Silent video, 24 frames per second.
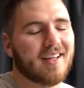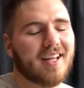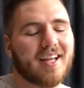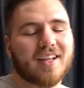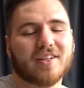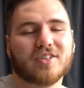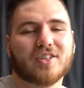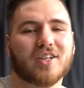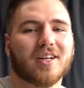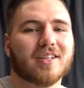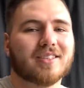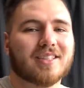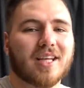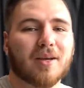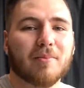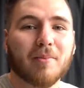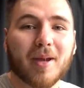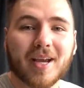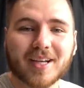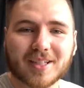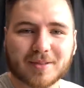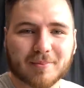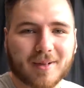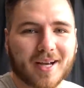It
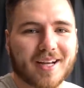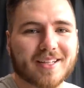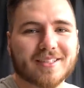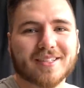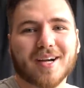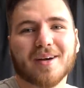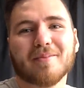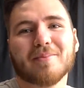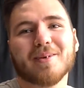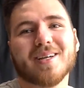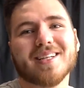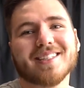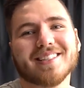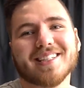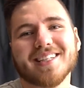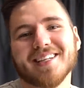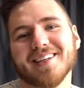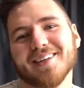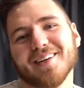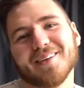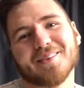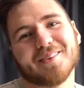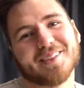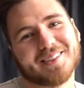makes my job easy,
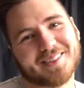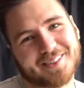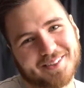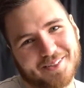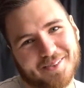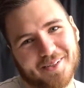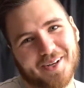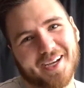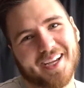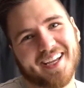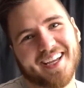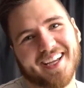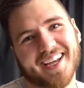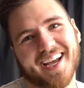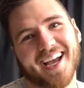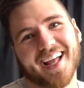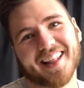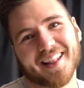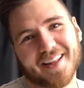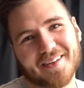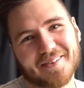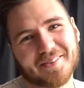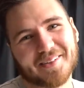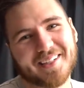which is great. I
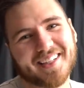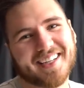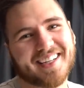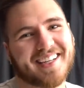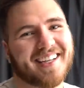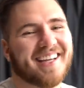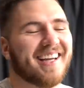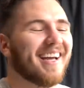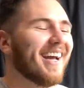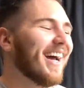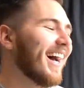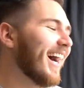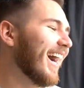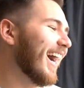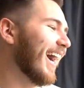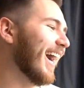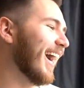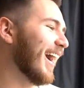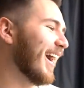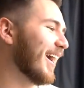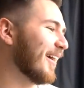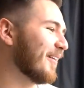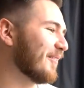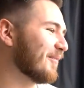love it.
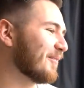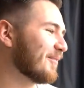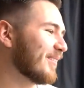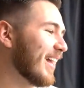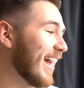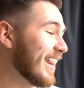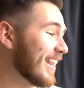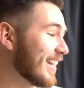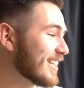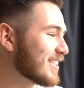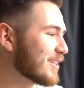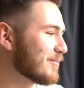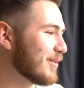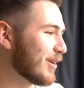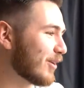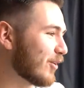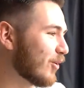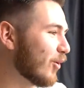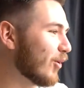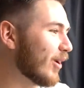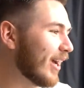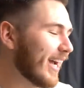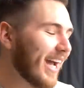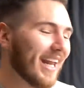I think it's gonna be
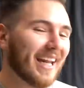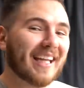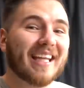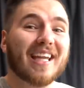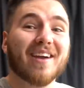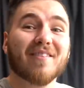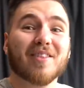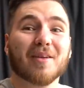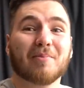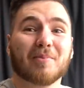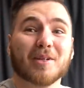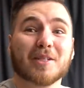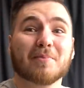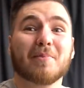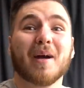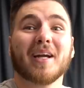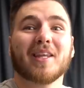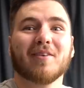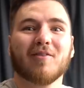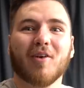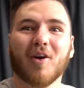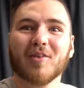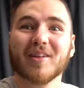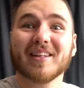cool to kind of give the
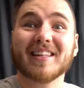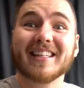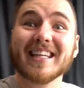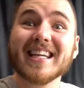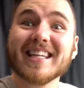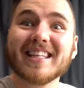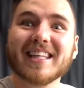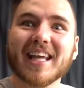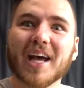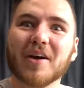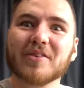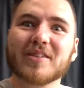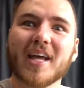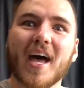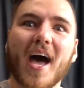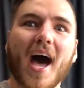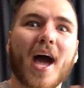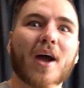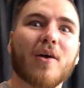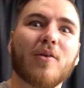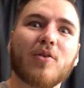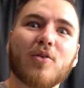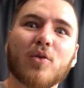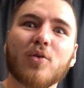perspective, all the details
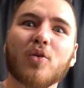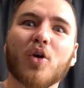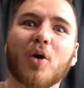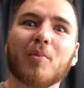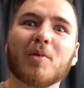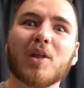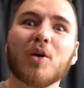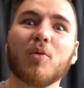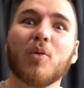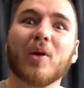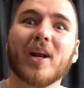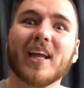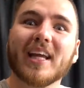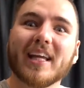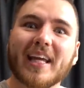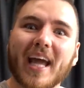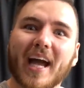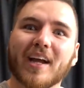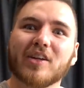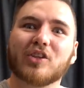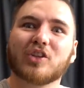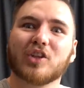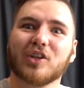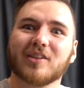that you normally wouldn't
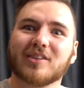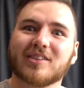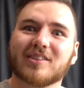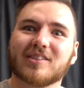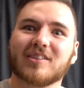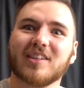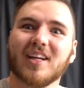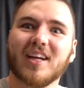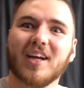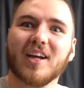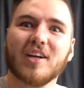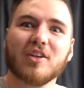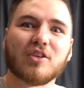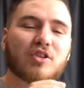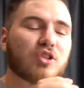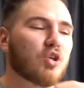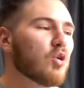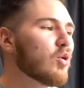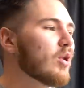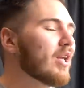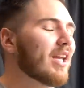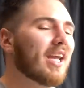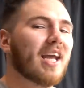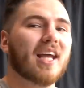get just
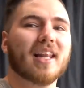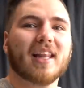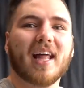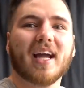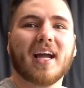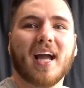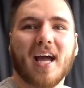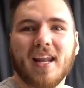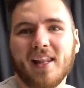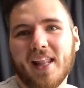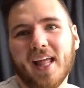shooting it like a